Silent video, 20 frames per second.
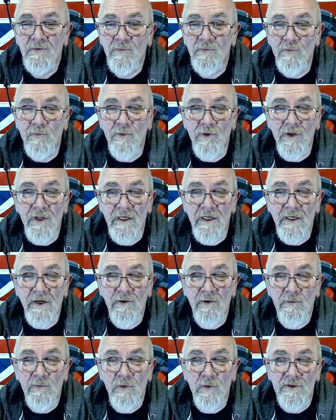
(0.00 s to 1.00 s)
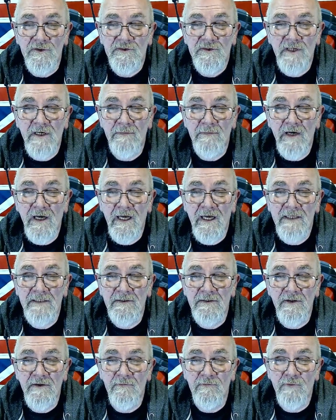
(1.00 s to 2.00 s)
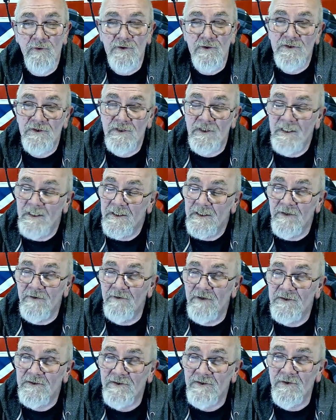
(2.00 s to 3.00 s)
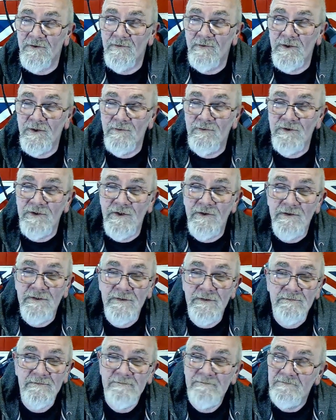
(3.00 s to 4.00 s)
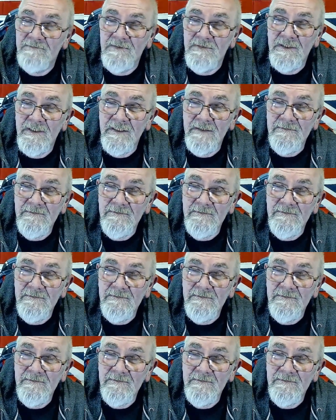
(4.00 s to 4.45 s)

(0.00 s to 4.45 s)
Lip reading: Were they going one step ahead of what the rest of the world were doing? Yeah.